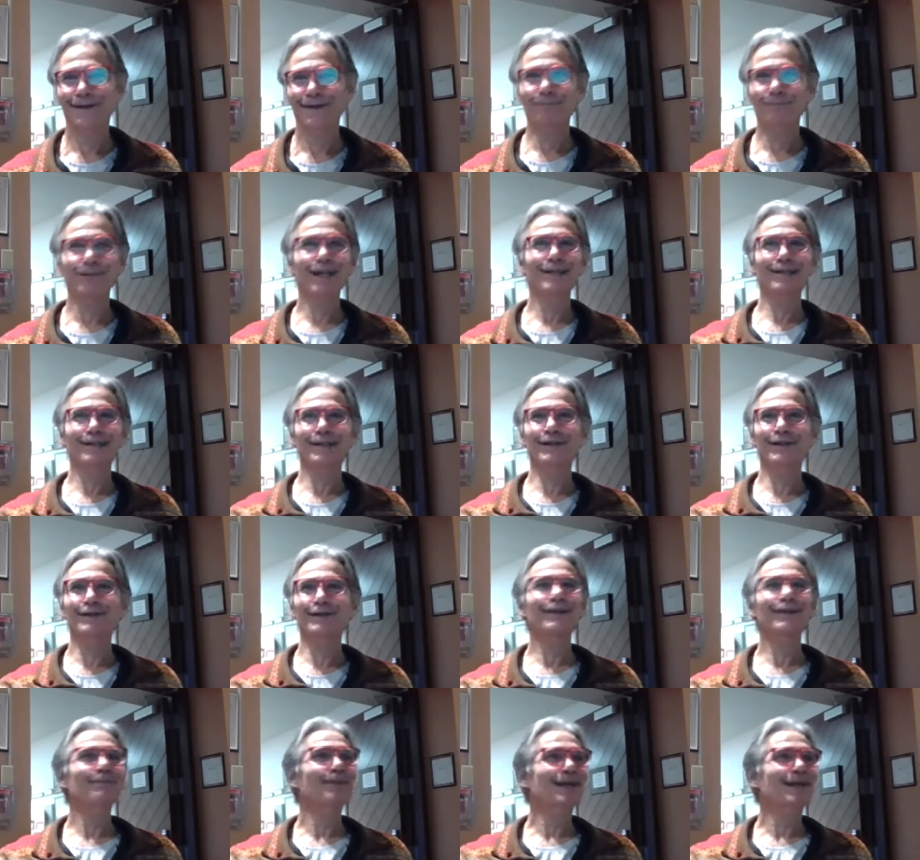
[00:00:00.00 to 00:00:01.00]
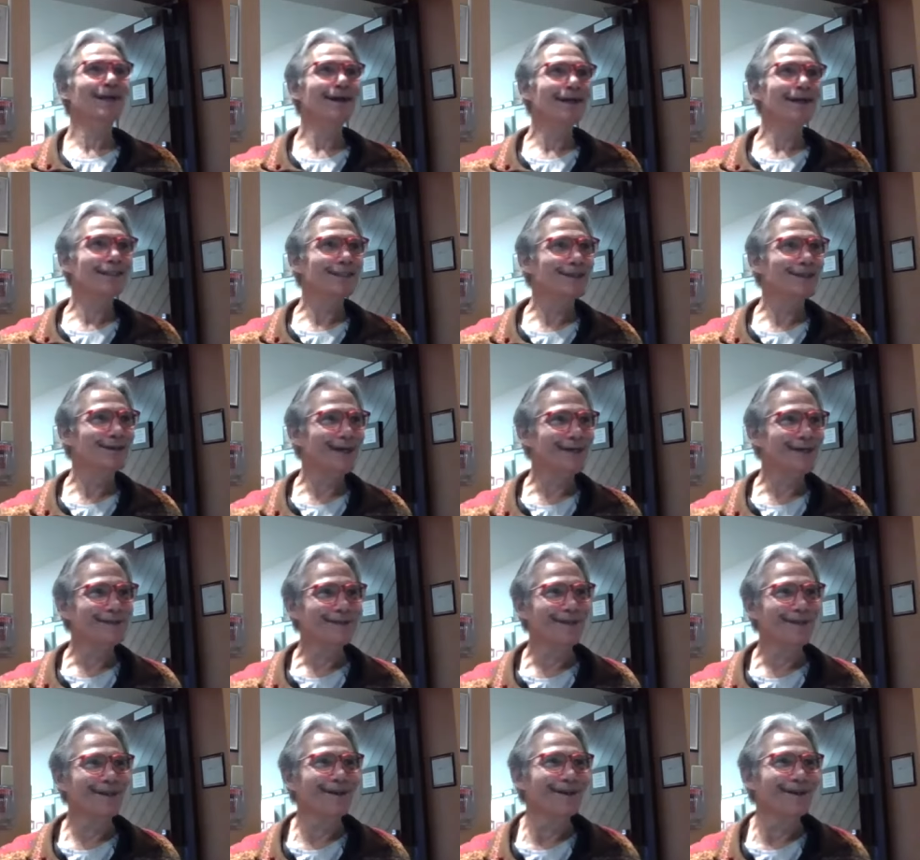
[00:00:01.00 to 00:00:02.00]
I'm not the only Picasso
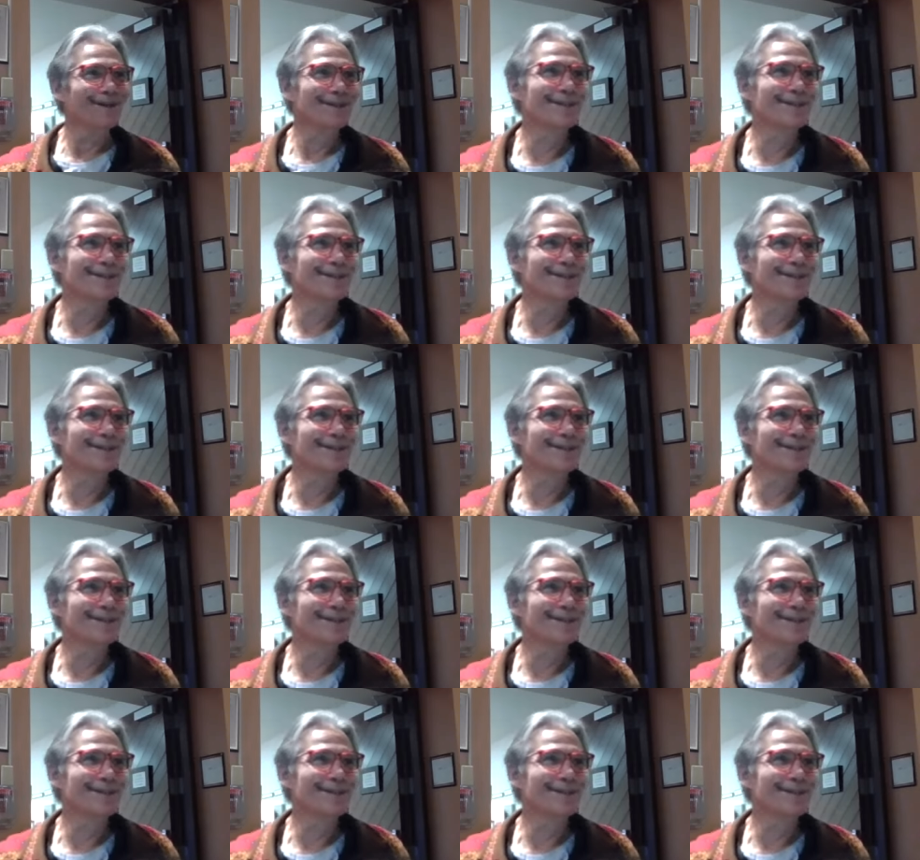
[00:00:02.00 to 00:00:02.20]
out there,